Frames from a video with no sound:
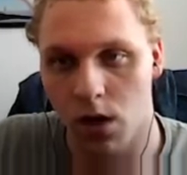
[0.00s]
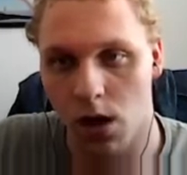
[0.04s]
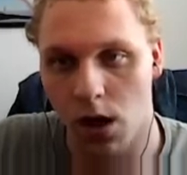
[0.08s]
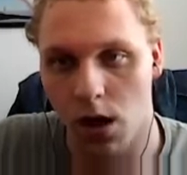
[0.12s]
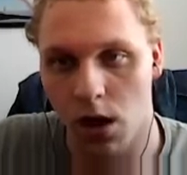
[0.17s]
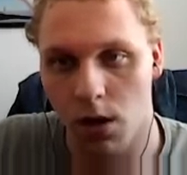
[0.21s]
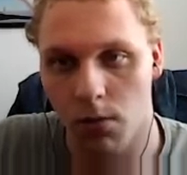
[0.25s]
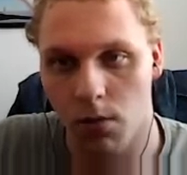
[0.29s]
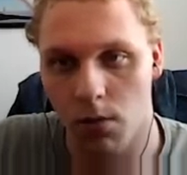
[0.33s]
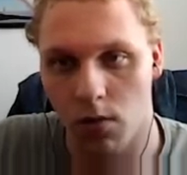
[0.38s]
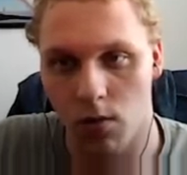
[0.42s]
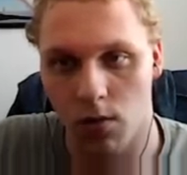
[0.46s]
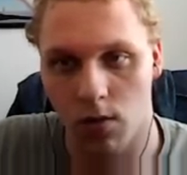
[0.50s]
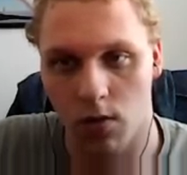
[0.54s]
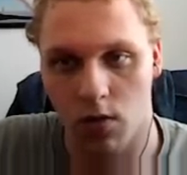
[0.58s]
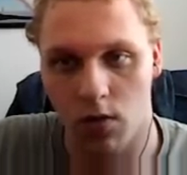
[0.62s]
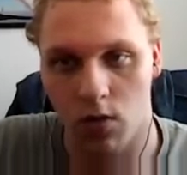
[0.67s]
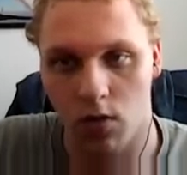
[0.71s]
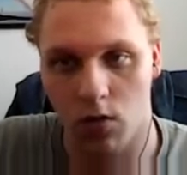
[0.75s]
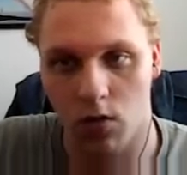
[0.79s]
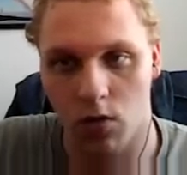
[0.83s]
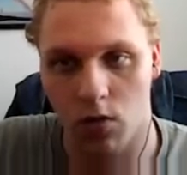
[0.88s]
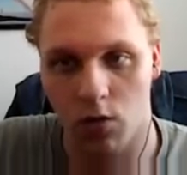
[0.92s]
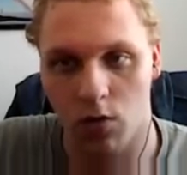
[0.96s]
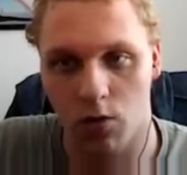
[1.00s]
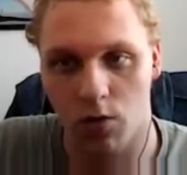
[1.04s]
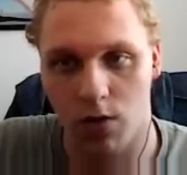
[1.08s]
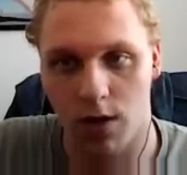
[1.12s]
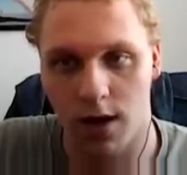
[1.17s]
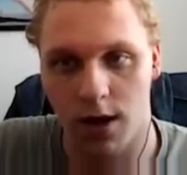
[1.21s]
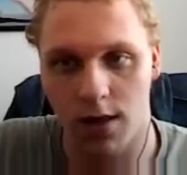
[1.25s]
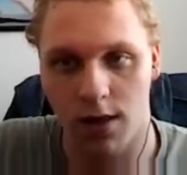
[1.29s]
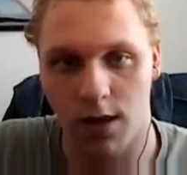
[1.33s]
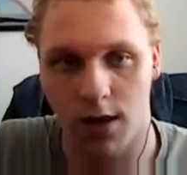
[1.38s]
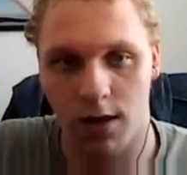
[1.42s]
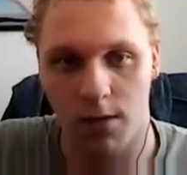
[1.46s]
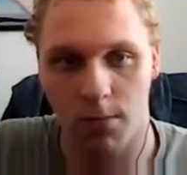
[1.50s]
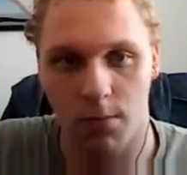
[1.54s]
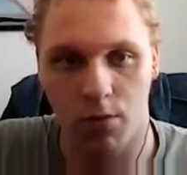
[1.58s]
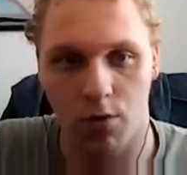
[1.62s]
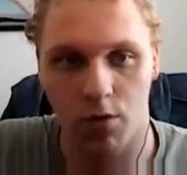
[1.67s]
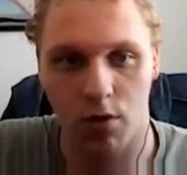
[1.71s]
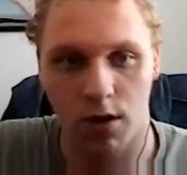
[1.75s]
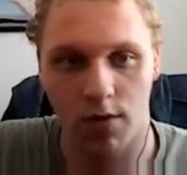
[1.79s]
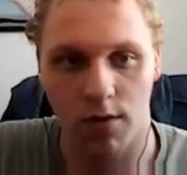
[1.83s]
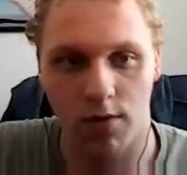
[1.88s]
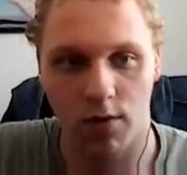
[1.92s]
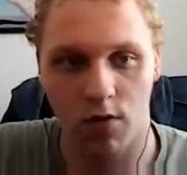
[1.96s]
I'm going to create a
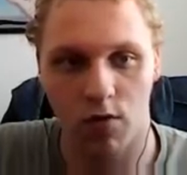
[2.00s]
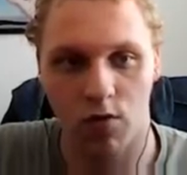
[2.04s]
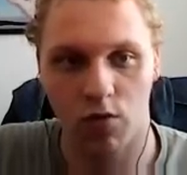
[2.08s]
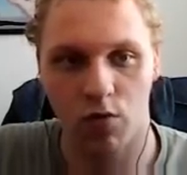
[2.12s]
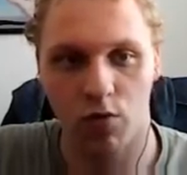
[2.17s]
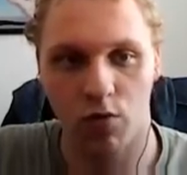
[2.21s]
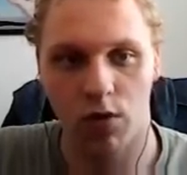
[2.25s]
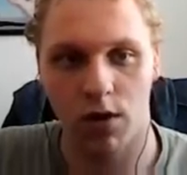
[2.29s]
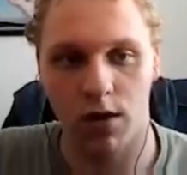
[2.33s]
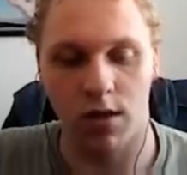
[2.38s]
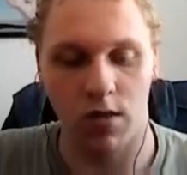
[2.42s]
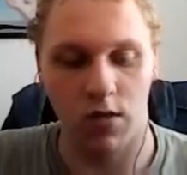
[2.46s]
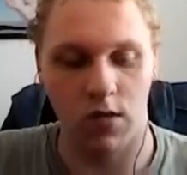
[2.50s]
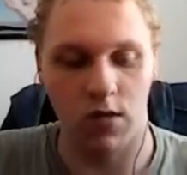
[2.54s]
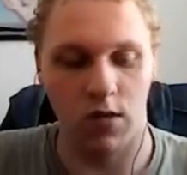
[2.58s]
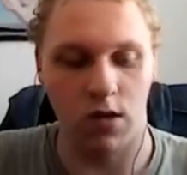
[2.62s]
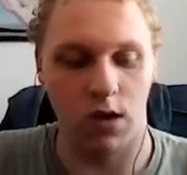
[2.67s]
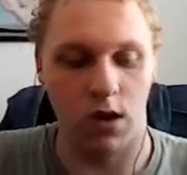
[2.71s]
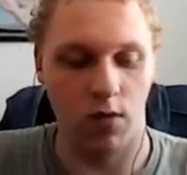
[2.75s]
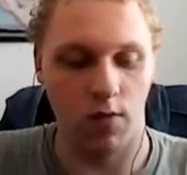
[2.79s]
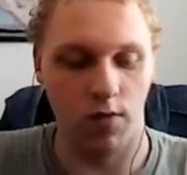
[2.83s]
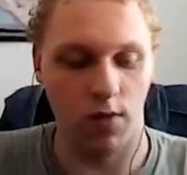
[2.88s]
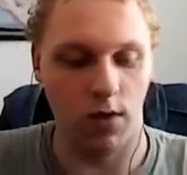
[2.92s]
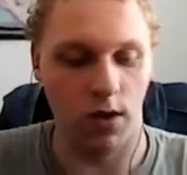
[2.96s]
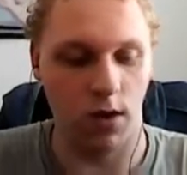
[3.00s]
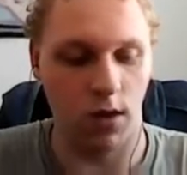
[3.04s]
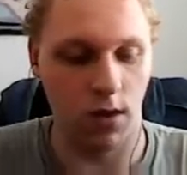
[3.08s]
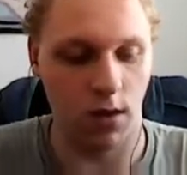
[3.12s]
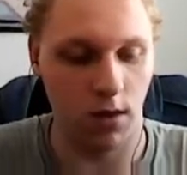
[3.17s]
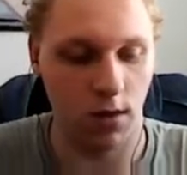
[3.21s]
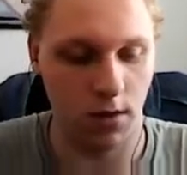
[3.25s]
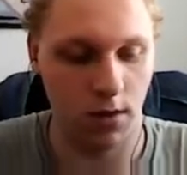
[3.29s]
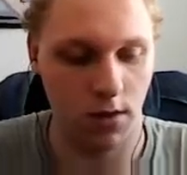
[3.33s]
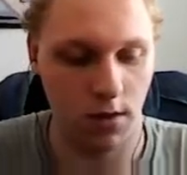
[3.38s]
private string inside of here.